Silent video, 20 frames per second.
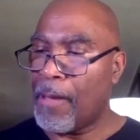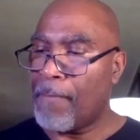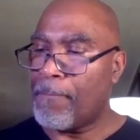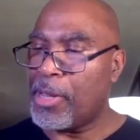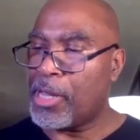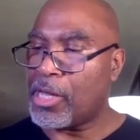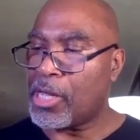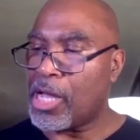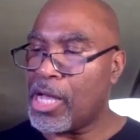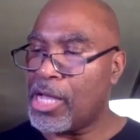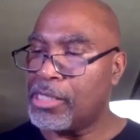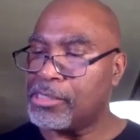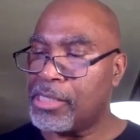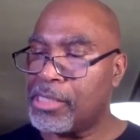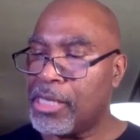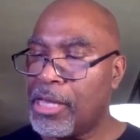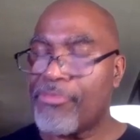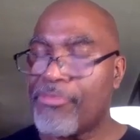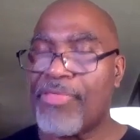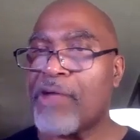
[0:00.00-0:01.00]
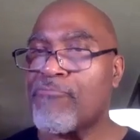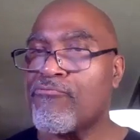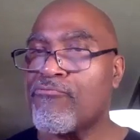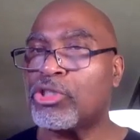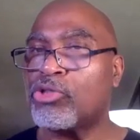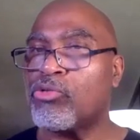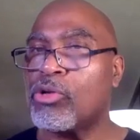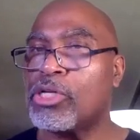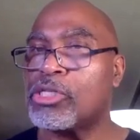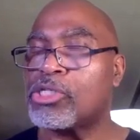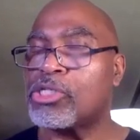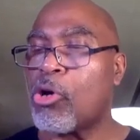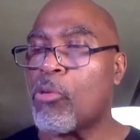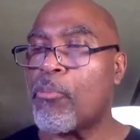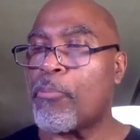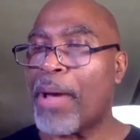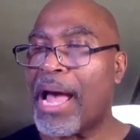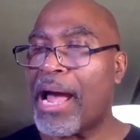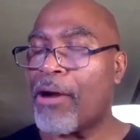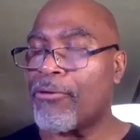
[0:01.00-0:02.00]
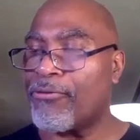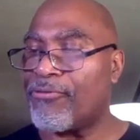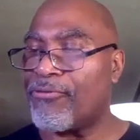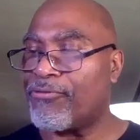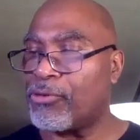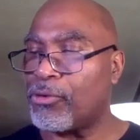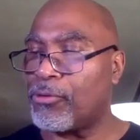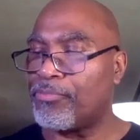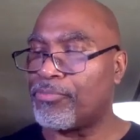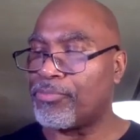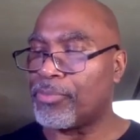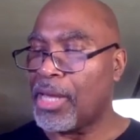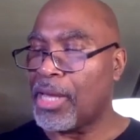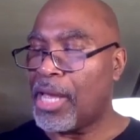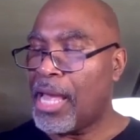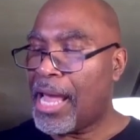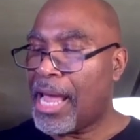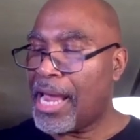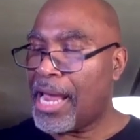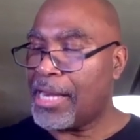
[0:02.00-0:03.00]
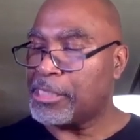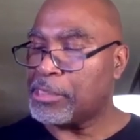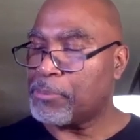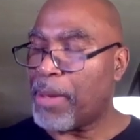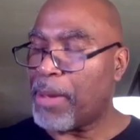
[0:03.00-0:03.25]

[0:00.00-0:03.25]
because that ritual is so powerful. And it's